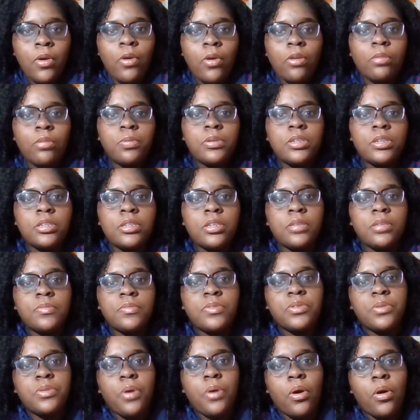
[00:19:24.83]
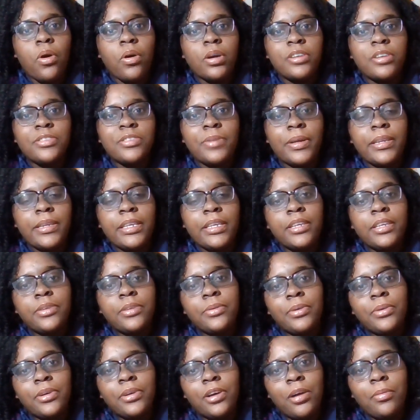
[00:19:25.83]
or push him too hard. So I did
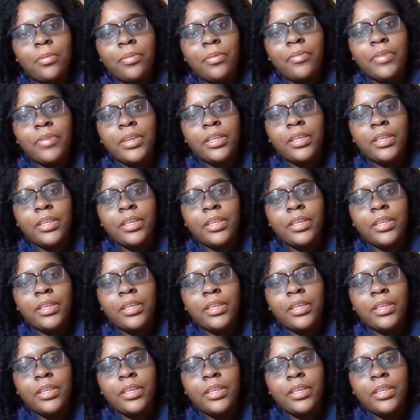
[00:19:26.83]
do a couple